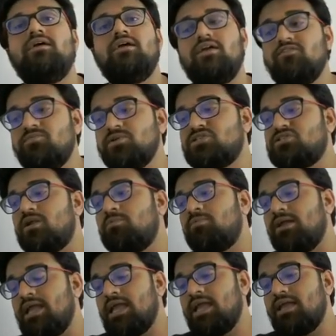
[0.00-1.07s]
If Mister
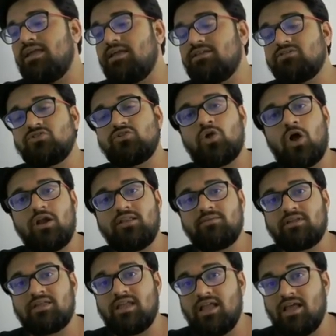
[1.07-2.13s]
A is
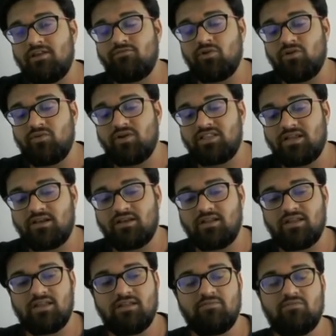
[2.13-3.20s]
not careful with
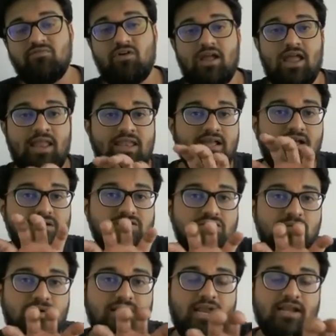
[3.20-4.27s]
it, any
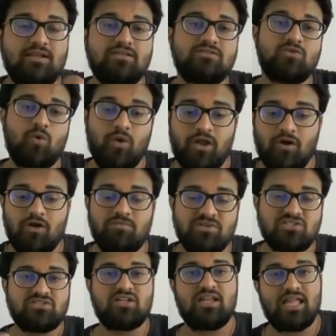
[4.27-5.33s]
customer that is going on
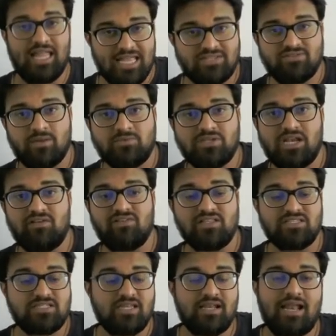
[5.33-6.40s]
Mister A's website will
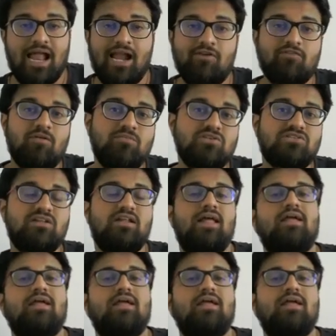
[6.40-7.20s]
see an ad from Mister